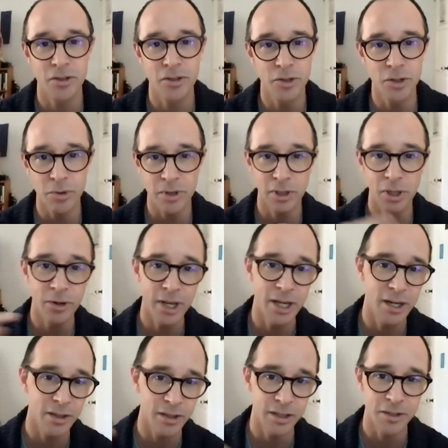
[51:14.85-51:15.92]
to do with
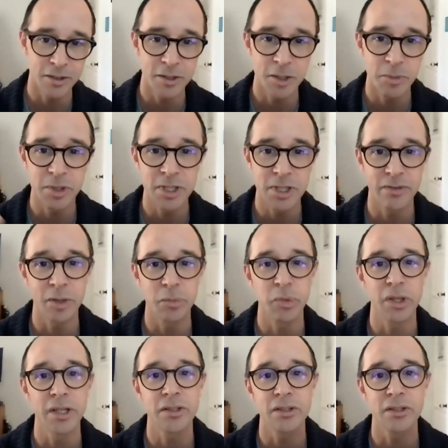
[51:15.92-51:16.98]
locating things in specific
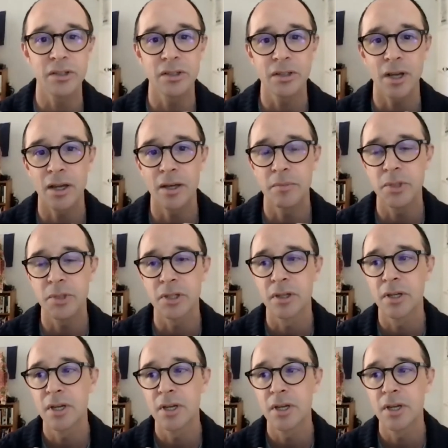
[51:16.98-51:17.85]
places and times.